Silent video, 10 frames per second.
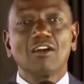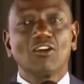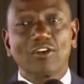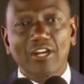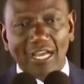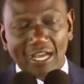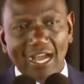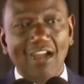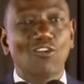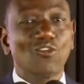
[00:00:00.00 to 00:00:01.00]
on
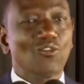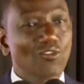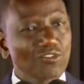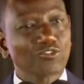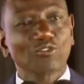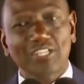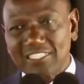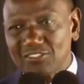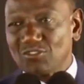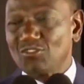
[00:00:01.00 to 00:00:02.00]
how, so
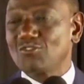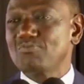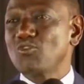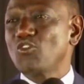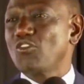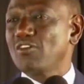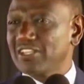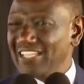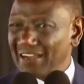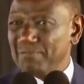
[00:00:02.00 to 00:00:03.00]
that, you know, more
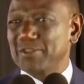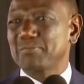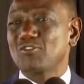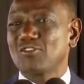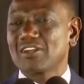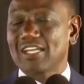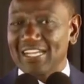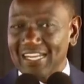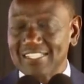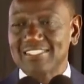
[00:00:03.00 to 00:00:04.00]
young people
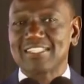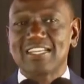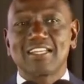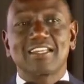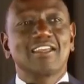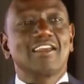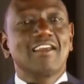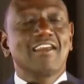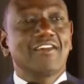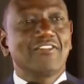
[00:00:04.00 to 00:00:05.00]
can understand
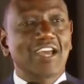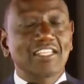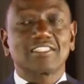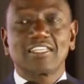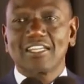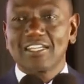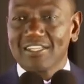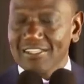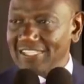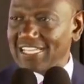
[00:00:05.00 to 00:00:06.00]
that there
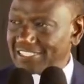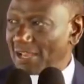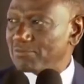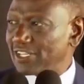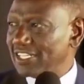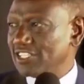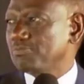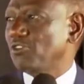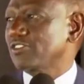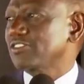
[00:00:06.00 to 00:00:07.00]
is something in
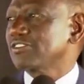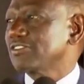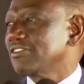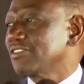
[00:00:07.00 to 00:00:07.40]
sports